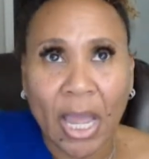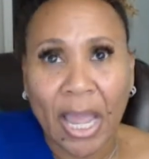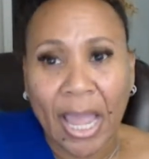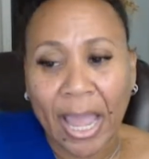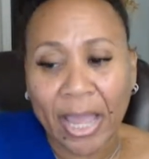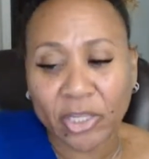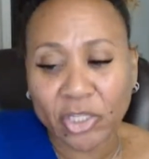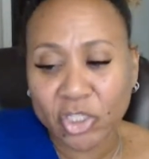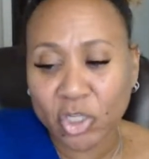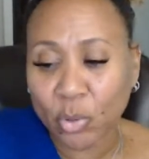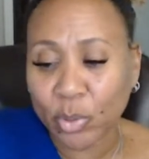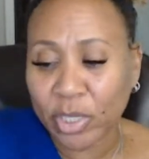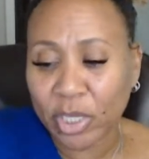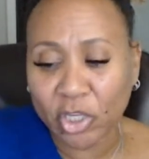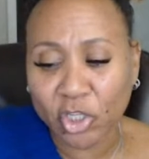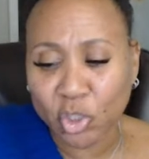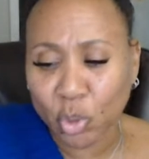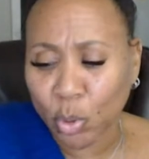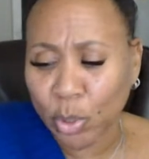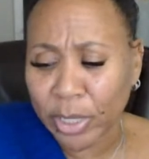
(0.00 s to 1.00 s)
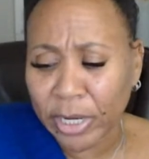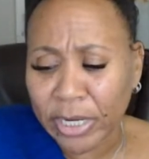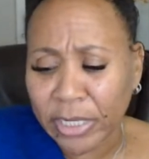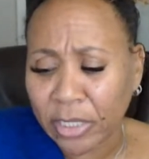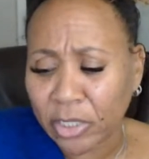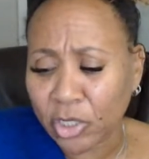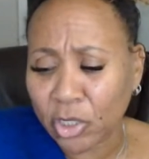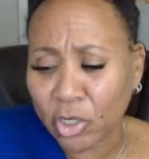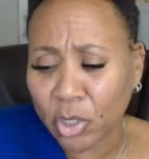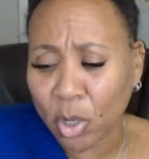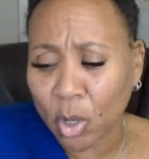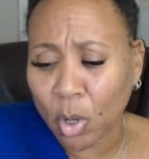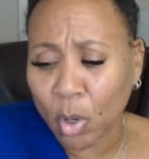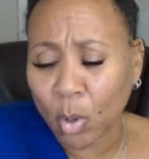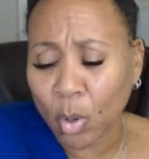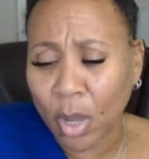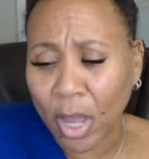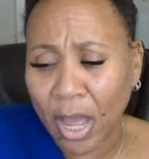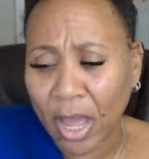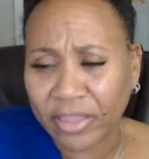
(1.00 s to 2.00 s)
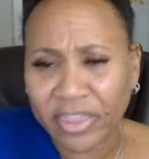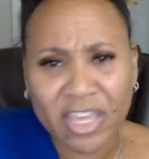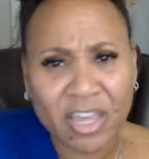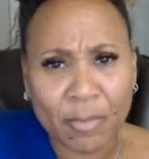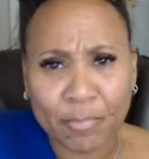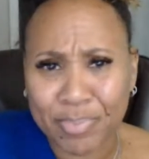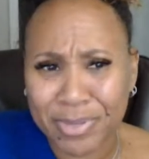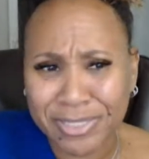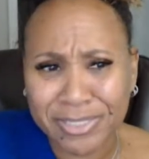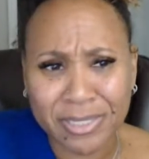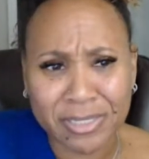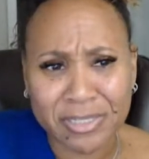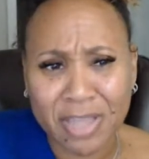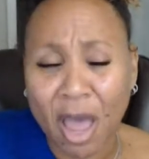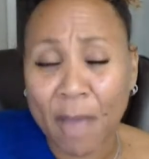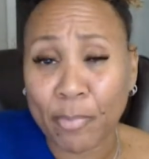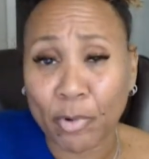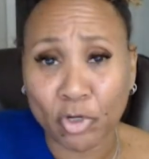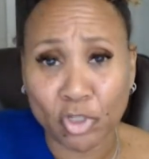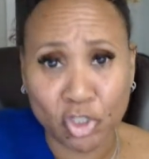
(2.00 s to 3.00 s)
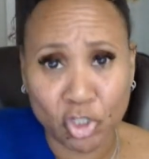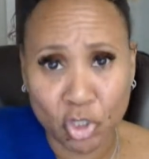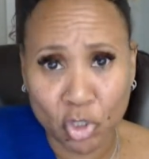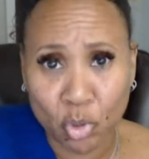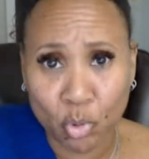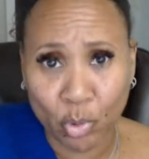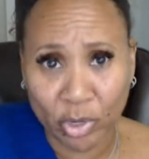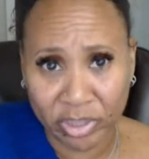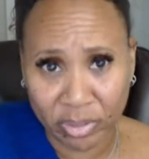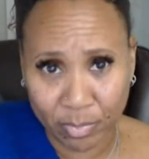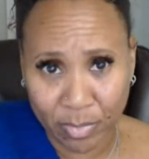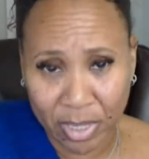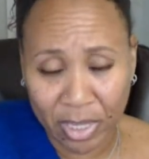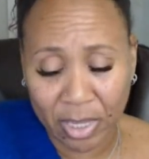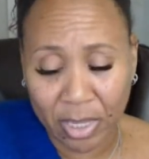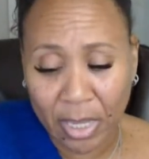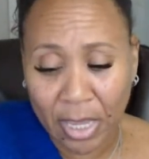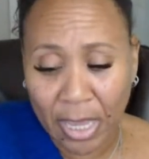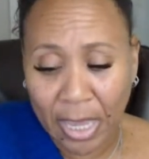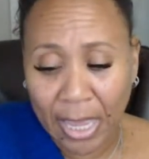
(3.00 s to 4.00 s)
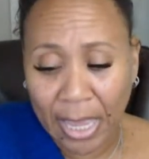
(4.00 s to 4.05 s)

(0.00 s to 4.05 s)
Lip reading: And so he joined, I think a business op or two with me.